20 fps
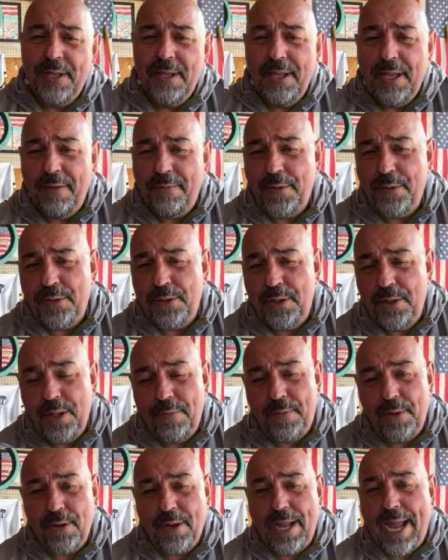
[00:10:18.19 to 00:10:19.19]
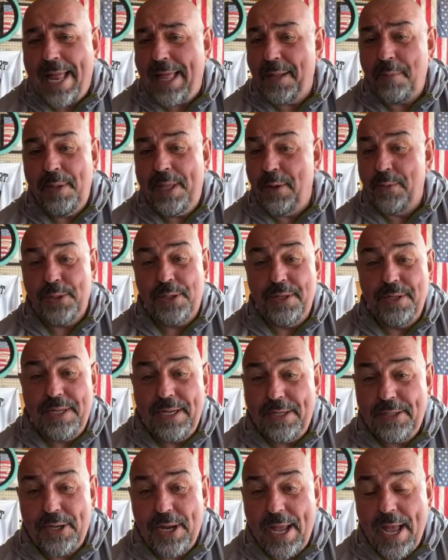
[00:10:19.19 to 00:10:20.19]
If you're a guy like me that was in
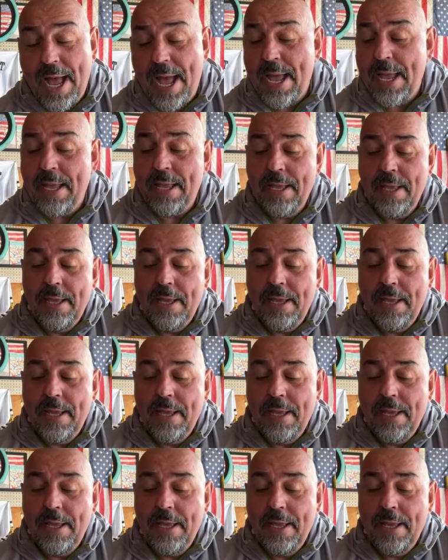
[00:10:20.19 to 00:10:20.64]
DJI,